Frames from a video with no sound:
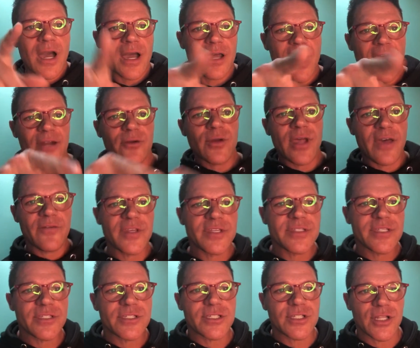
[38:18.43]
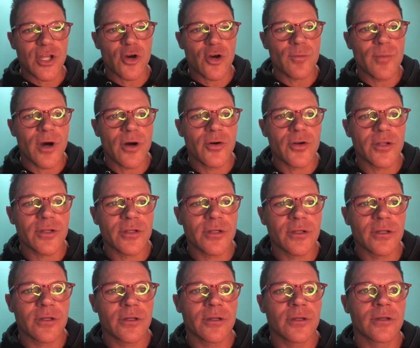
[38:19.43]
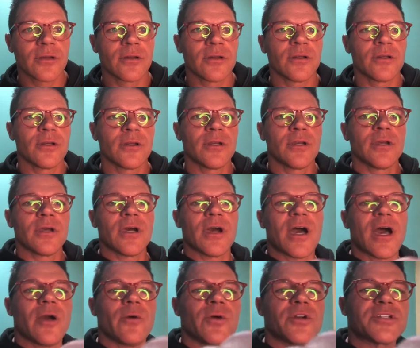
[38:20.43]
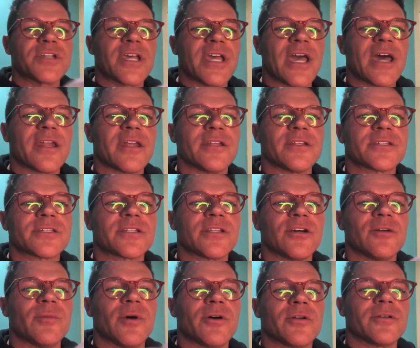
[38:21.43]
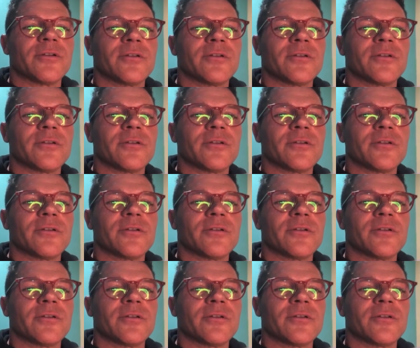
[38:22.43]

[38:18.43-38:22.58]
I don't have this in slow mode. I wish I had it in slow mode.